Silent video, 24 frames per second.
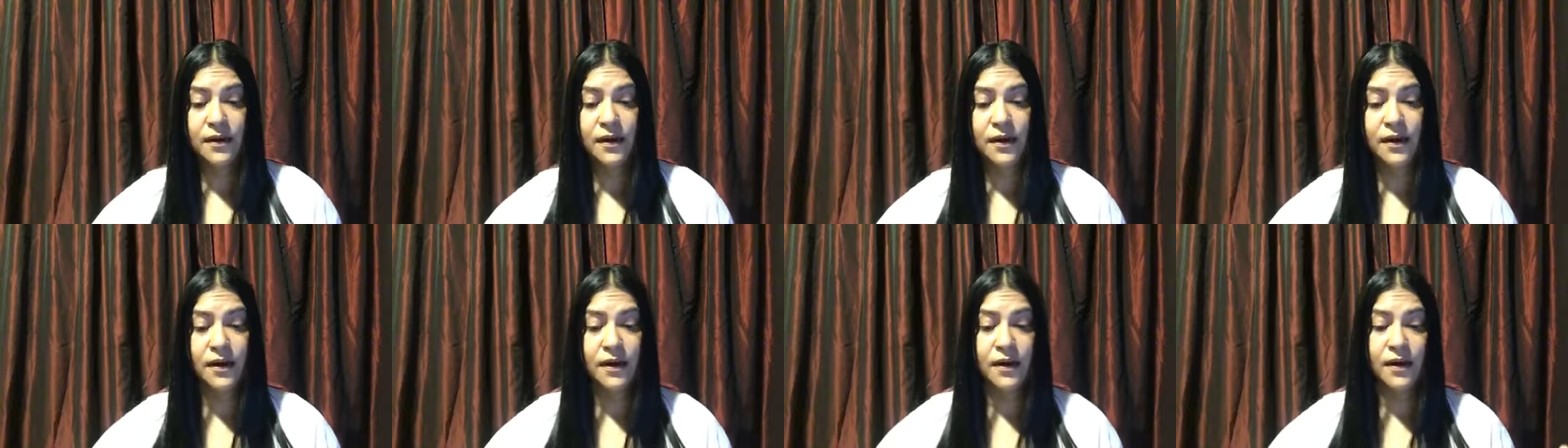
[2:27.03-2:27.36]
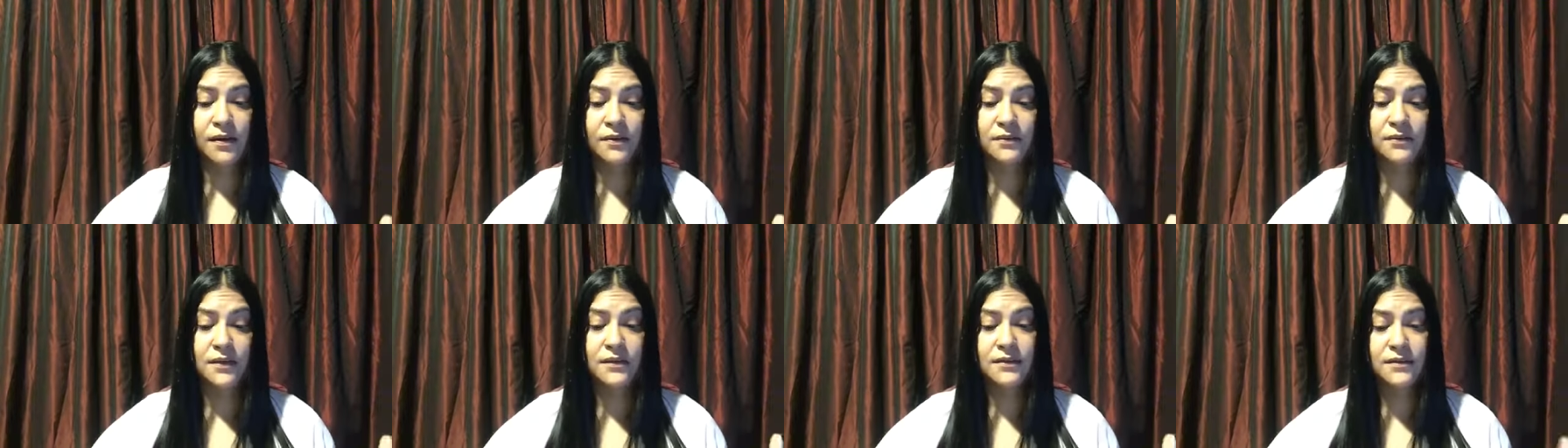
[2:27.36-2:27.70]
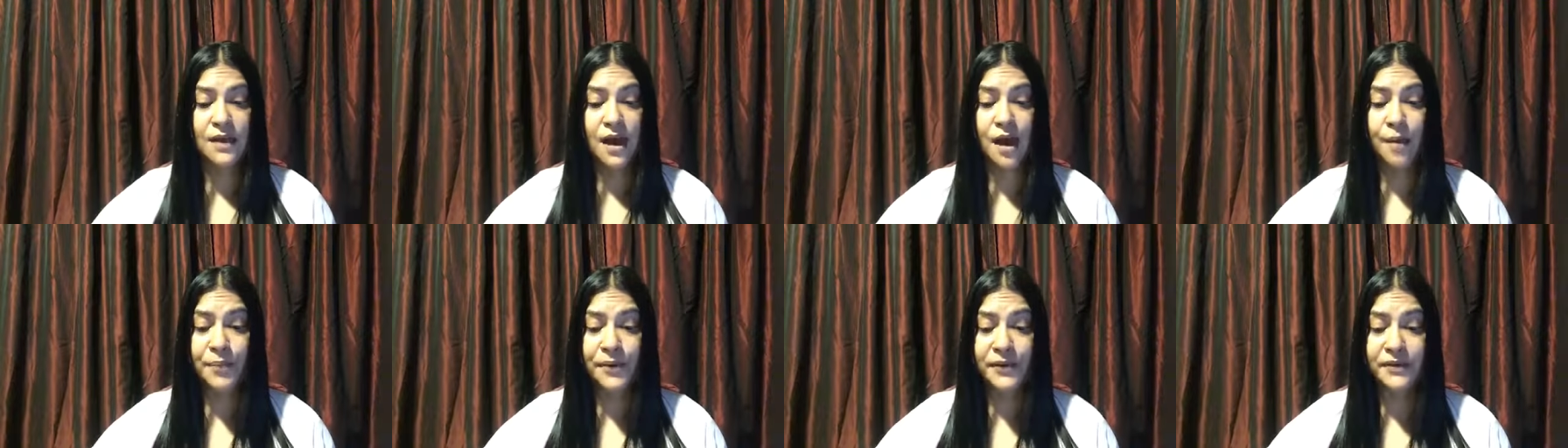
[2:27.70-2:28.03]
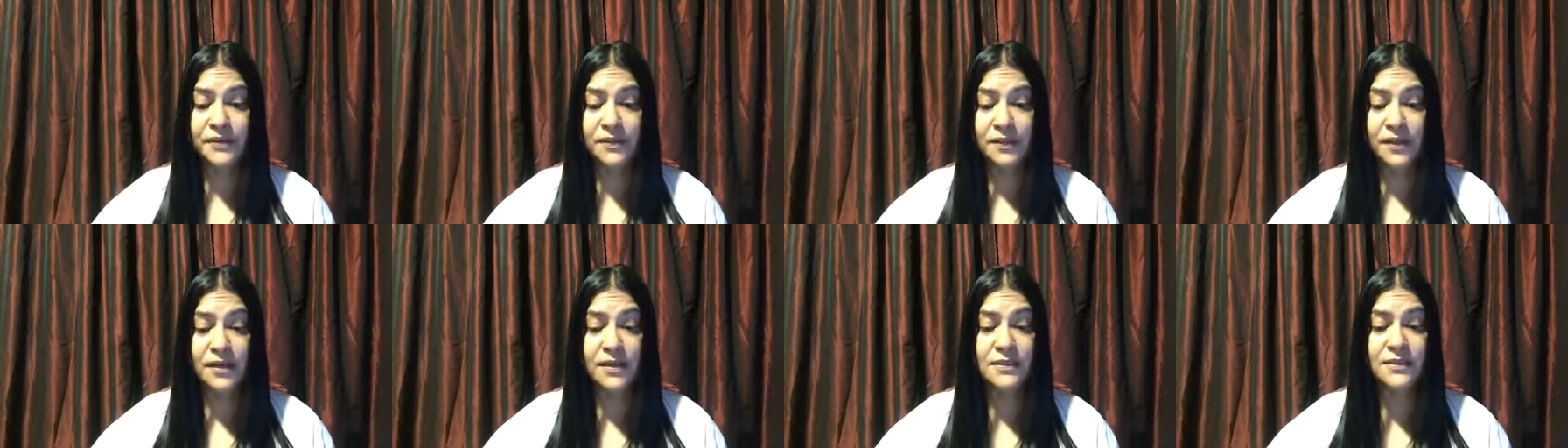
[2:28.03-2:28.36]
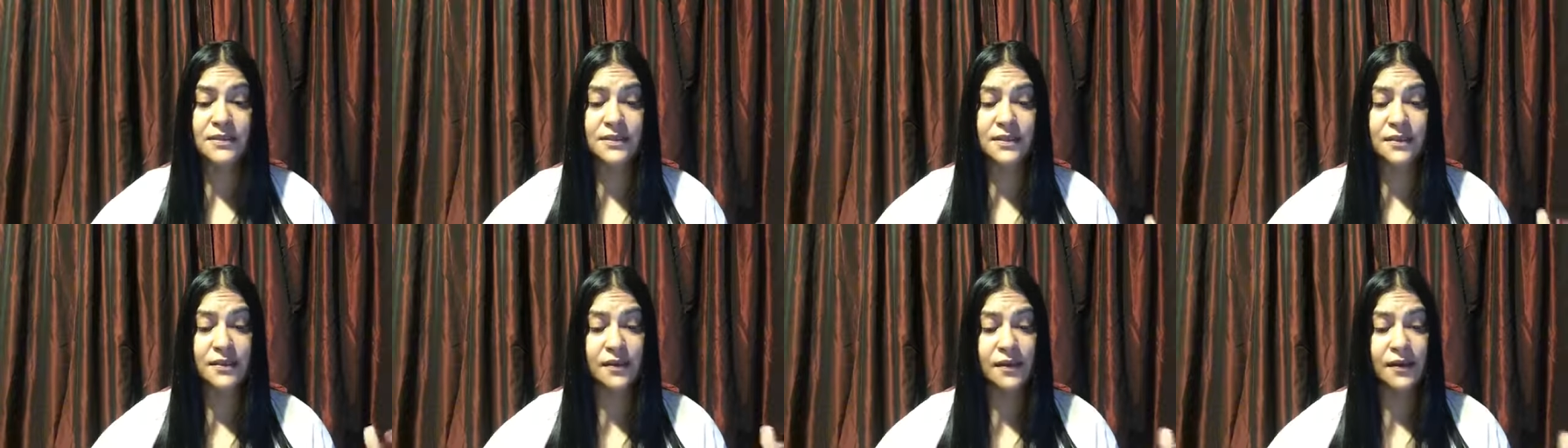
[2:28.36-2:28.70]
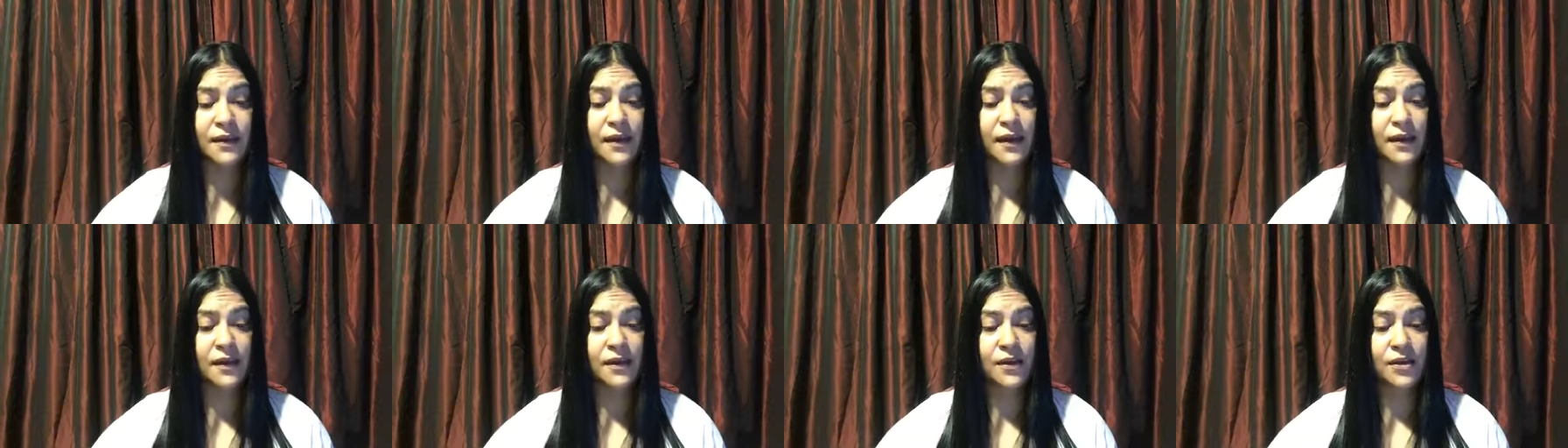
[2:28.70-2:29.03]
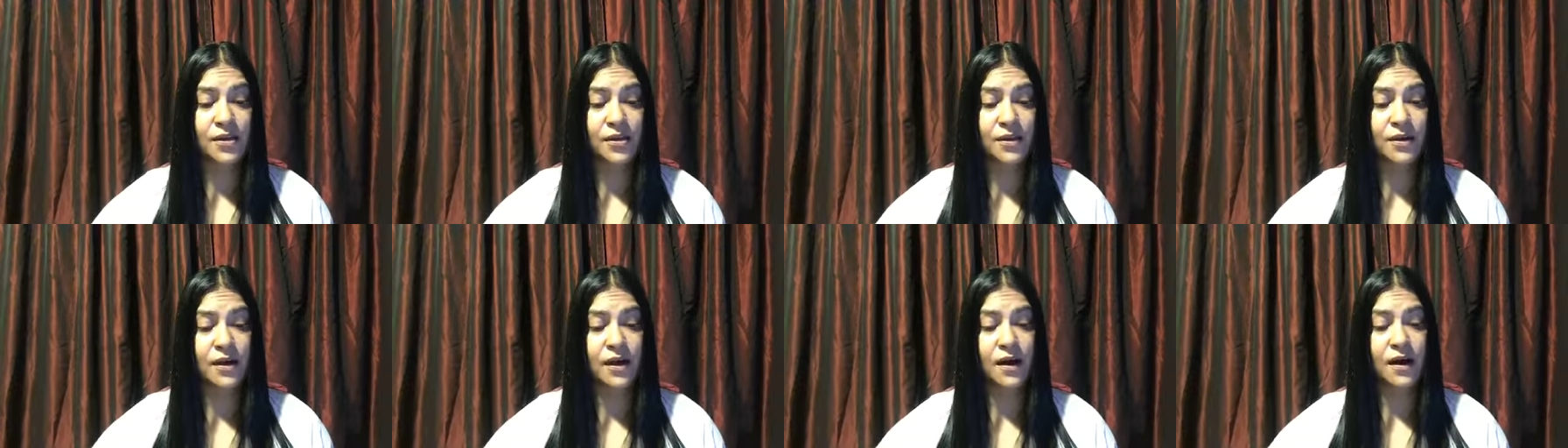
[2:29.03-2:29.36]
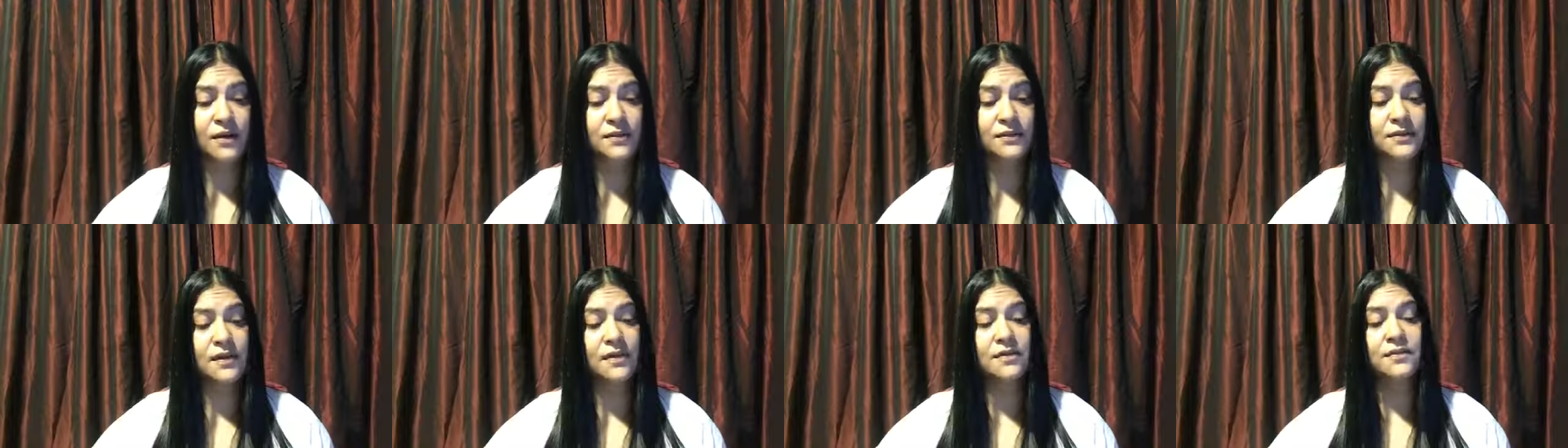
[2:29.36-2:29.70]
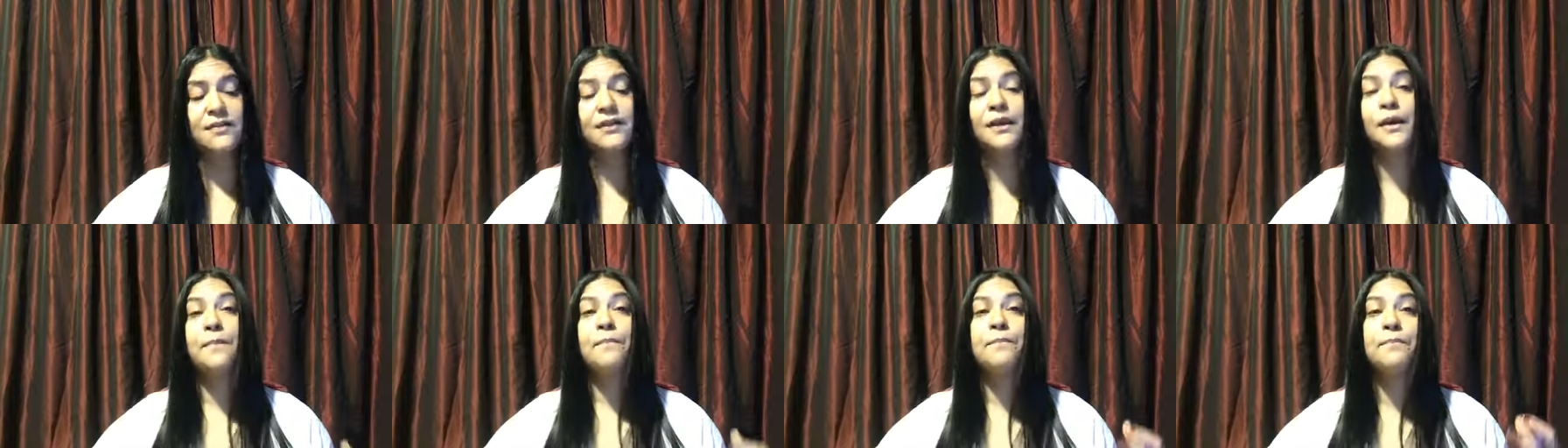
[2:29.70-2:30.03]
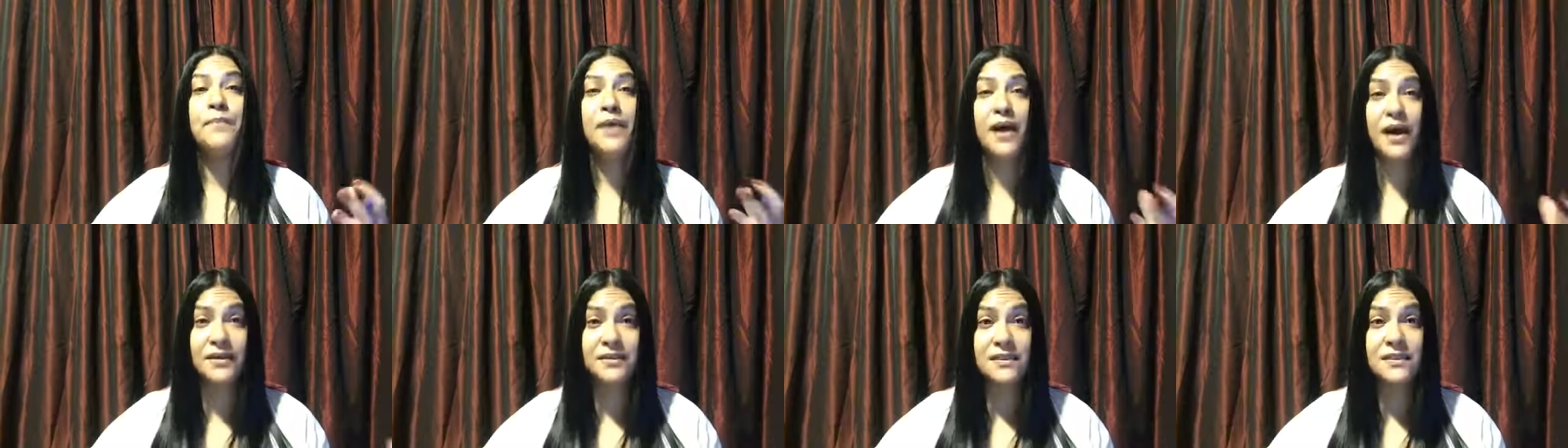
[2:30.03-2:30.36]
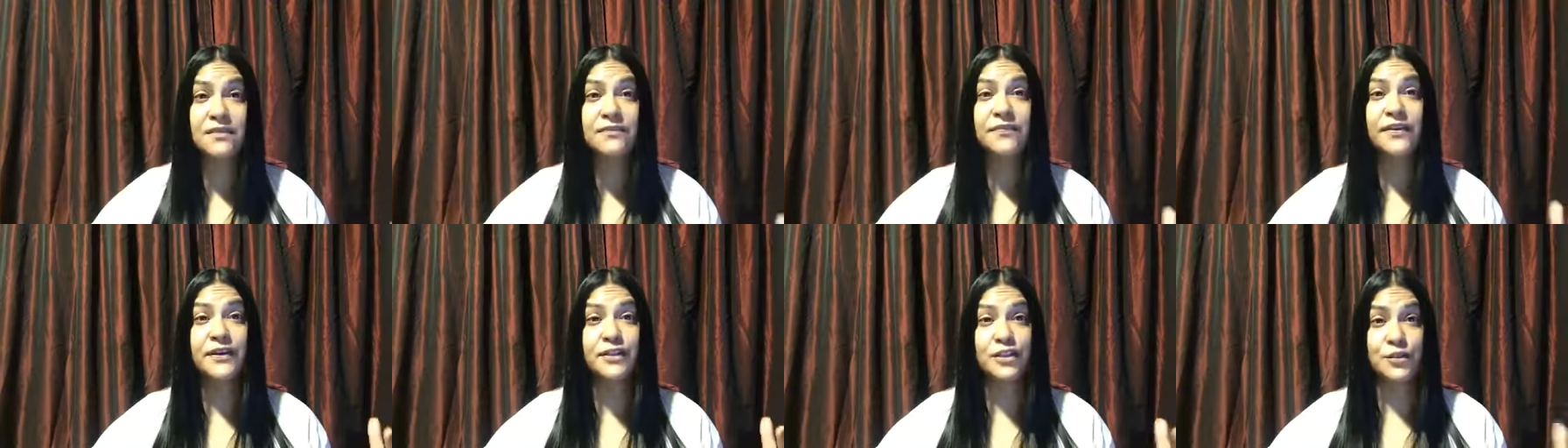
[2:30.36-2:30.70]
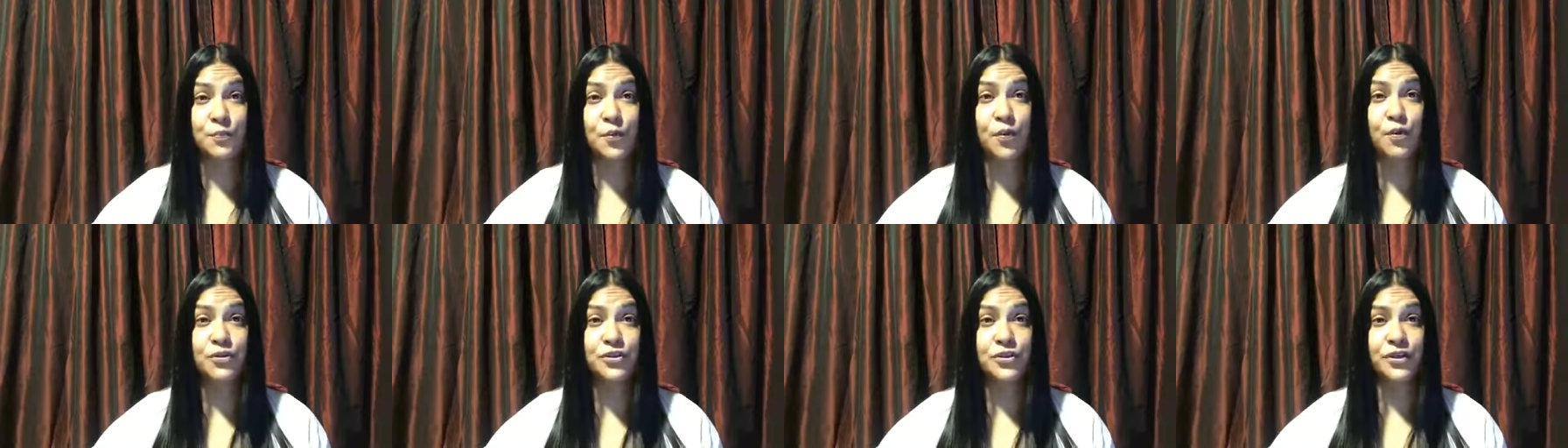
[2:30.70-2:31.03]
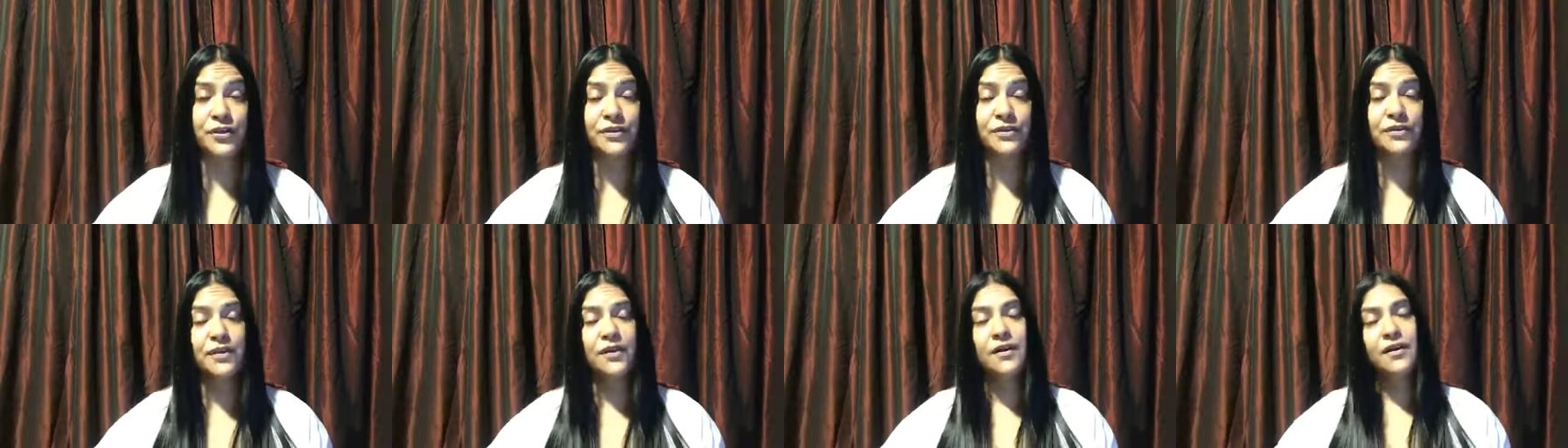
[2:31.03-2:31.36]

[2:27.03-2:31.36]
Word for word: Uh, the topic today is syndicating your content to get massive exposure.